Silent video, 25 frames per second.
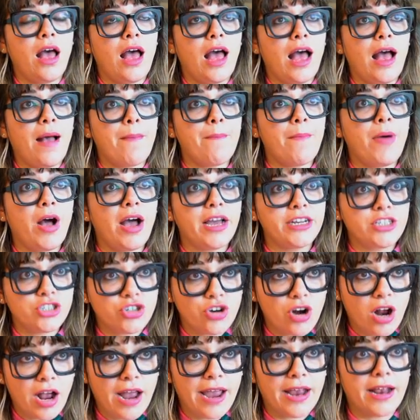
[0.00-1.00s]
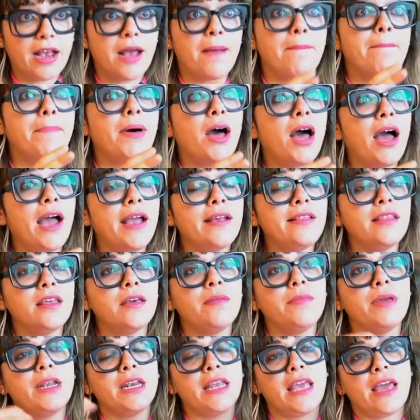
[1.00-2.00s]
I try and combine
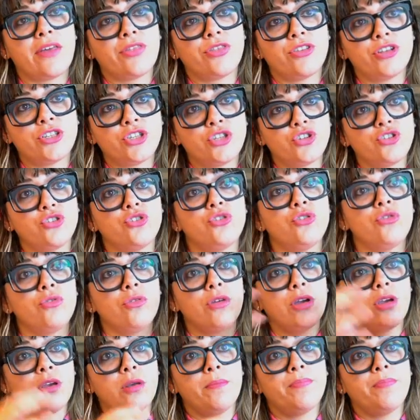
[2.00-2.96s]
them and get the two